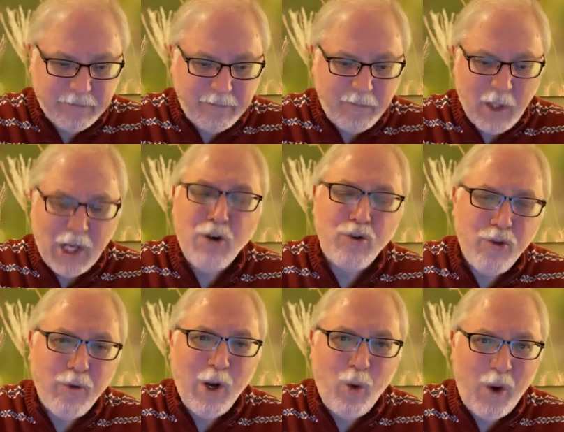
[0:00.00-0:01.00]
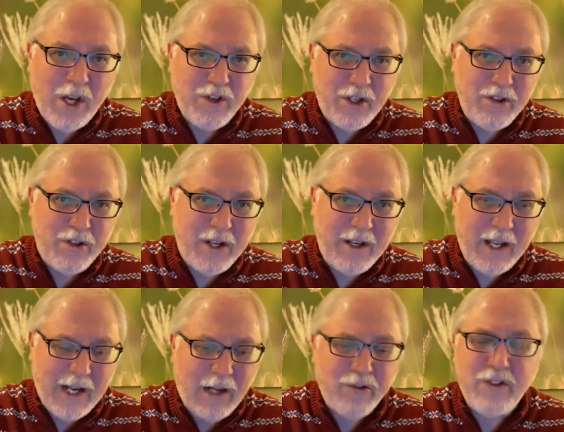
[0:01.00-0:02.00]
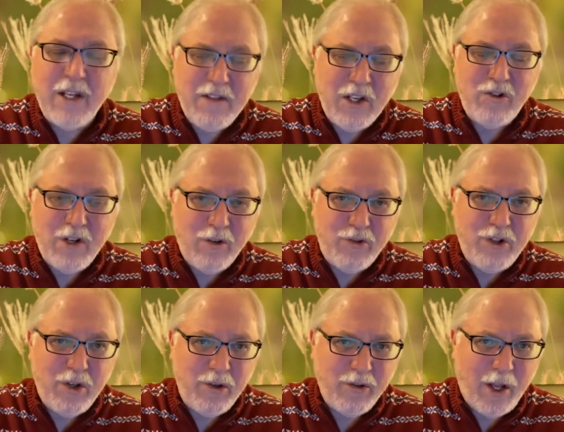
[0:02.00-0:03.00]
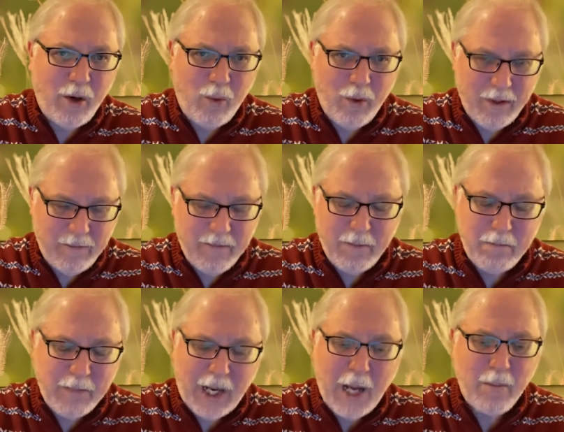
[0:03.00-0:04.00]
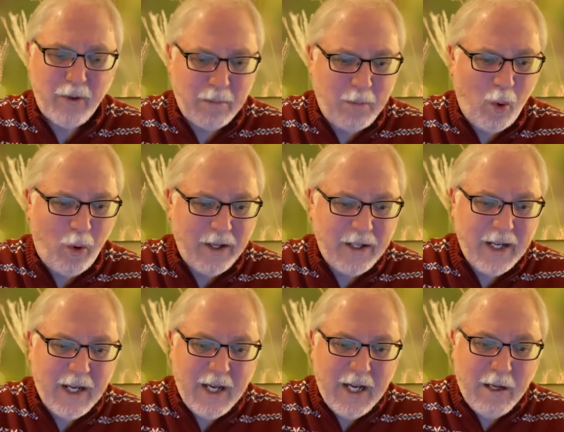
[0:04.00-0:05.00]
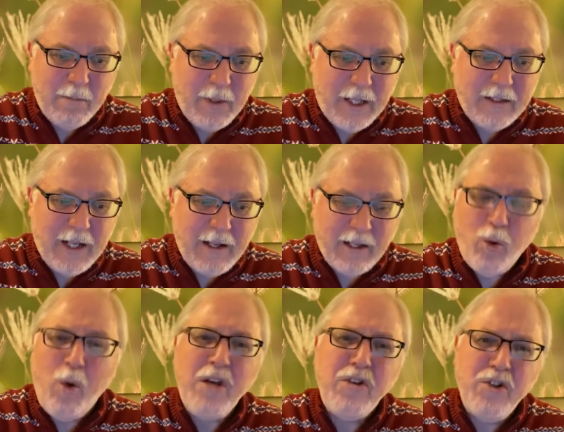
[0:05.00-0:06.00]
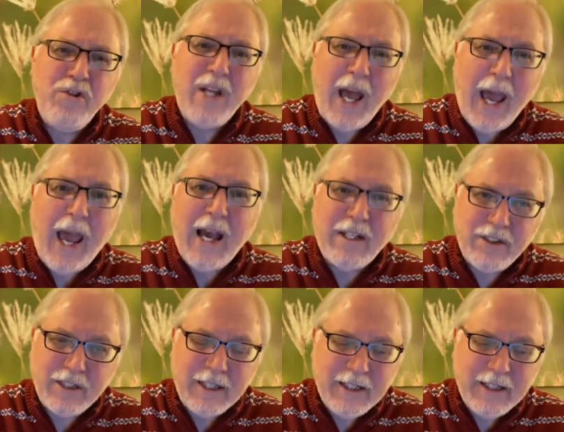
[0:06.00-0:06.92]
three questions. And I'll send these notes to you, so I don't want to belabor the point. But questions to ask.